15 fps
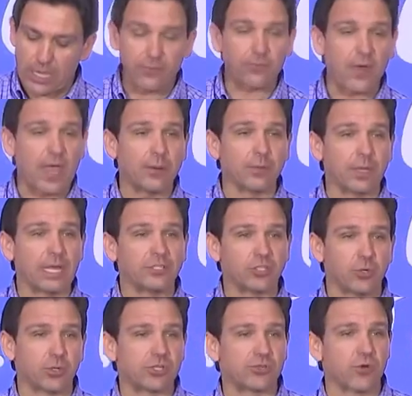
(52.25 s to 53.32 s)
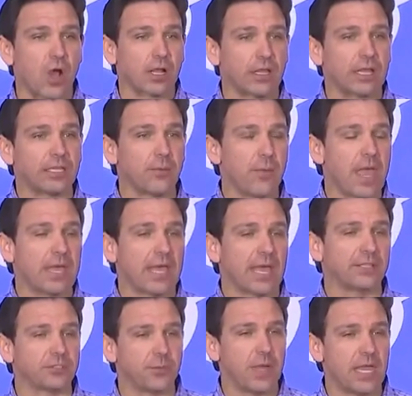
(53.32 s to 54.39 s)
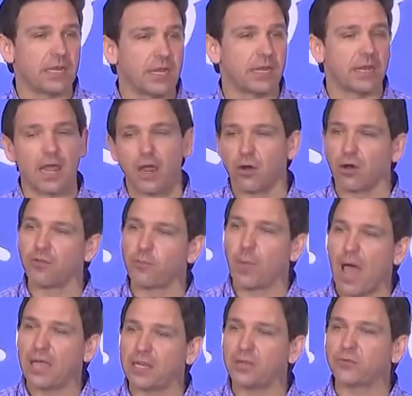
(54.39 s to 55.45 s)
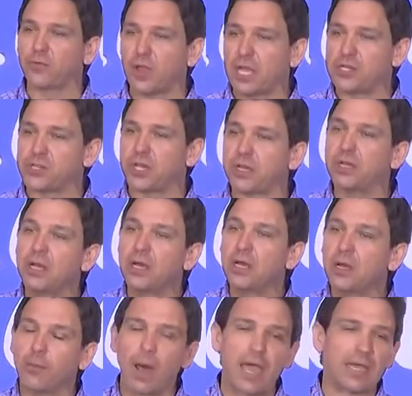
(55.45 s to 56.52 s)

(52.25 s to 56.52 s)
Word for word: which California officials believe was sent by Florida Governor Ron DeSantis